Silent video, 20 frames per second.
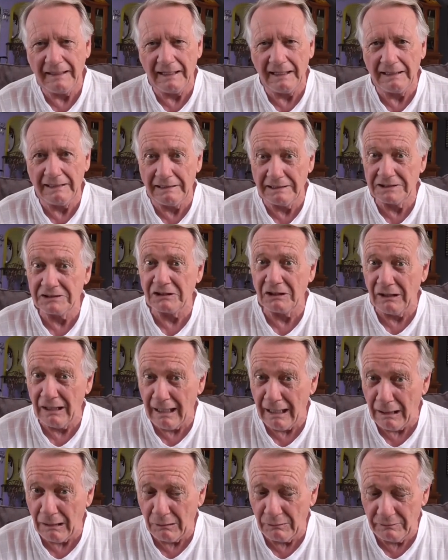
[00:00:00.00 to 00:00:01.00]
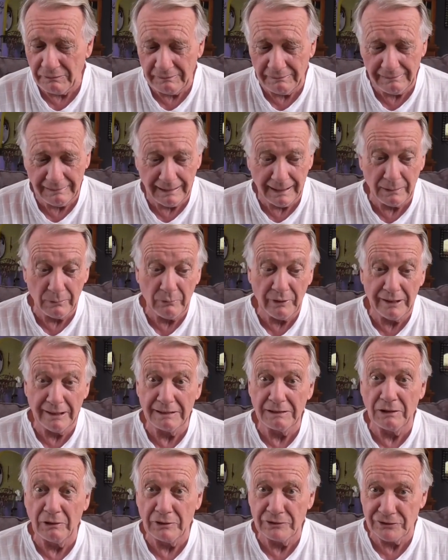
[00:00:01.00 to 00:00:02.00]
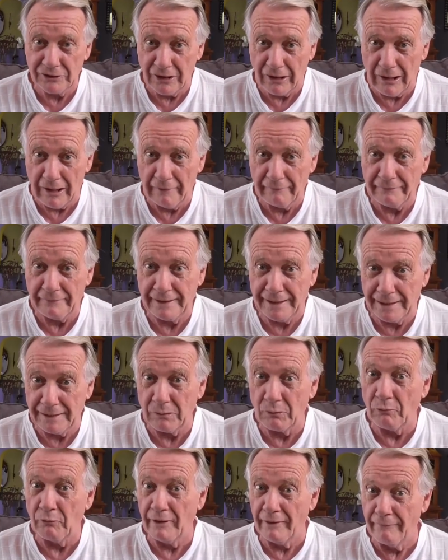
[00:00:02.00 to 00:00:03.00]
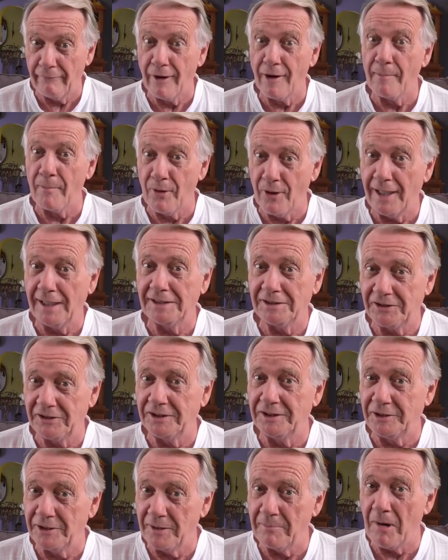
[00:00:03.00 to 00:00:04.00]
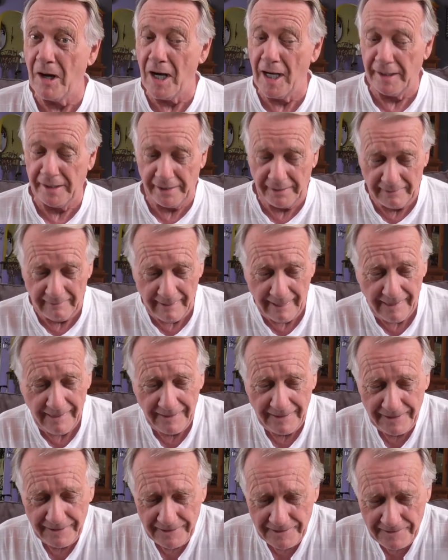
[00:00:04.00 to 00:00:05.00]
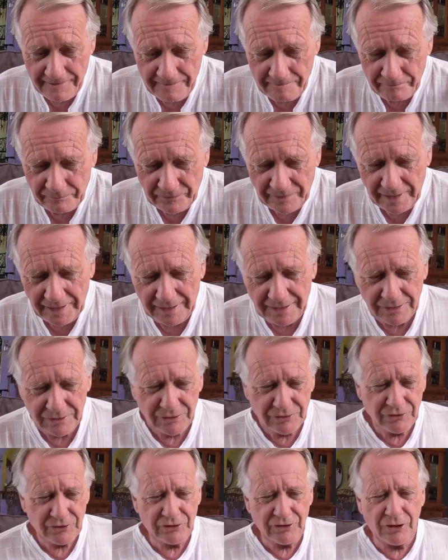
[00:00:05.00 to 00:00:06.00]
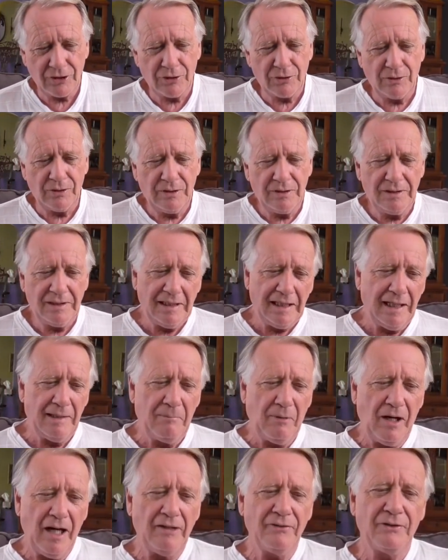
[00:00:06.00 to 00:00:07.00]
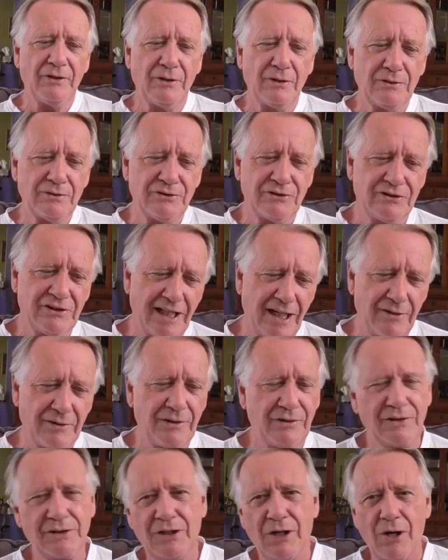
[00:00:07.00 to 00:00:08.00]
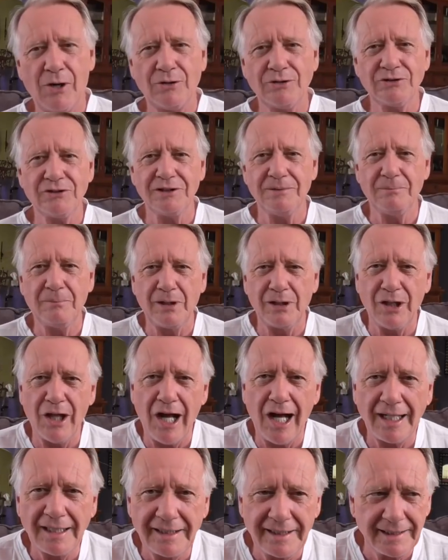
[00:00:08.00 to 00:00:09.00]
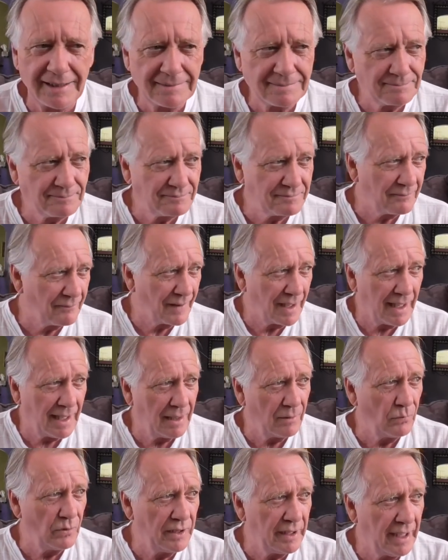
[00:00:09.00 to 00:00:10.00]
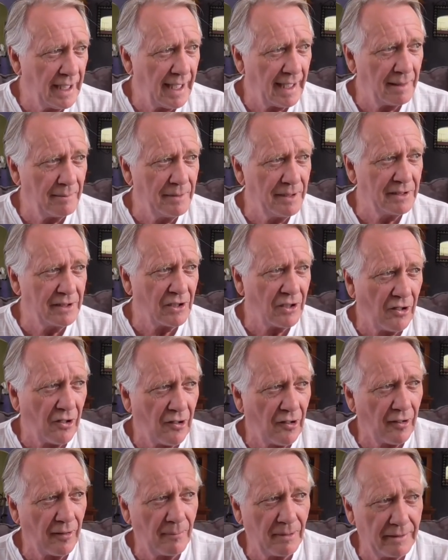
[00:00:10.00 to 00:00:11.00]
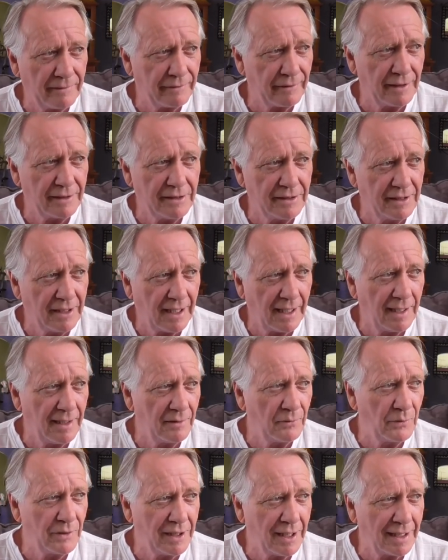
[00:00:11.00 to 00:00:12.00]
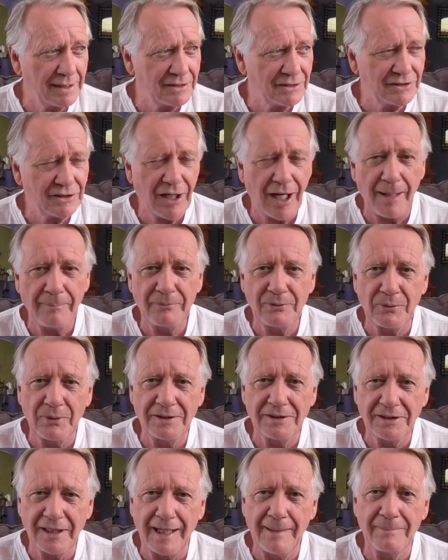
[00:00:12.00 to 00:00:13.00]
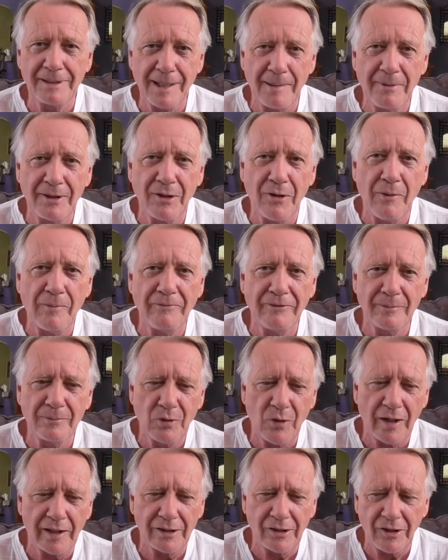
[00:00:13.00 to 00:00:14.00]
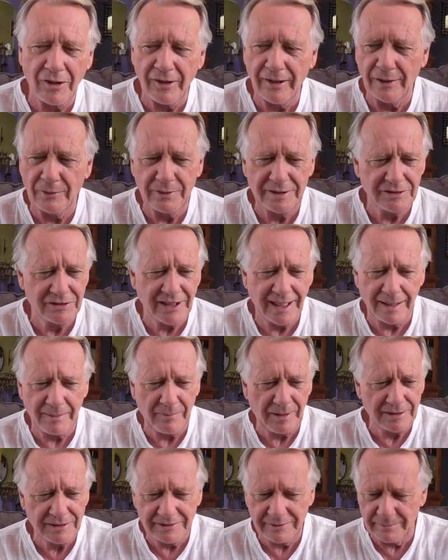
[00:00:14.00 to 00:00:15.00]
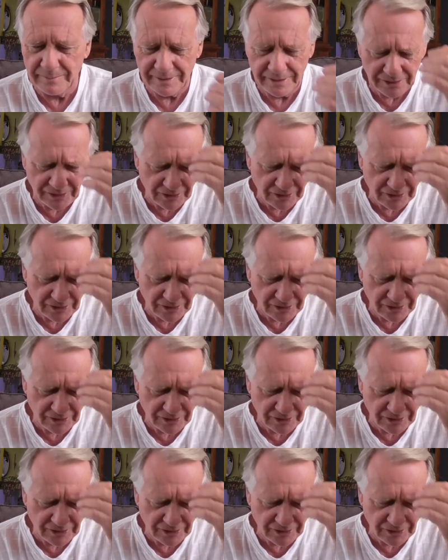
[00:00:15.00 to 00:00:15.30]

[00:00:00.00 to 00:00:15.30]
And it's loud, and when it goes off, it reverberates in your body. So I bought those down on the coast in Malaki, and we had them in the car, my friend and I, and we got stopped one time coming home from Guadalajara. We just had a bunch of them in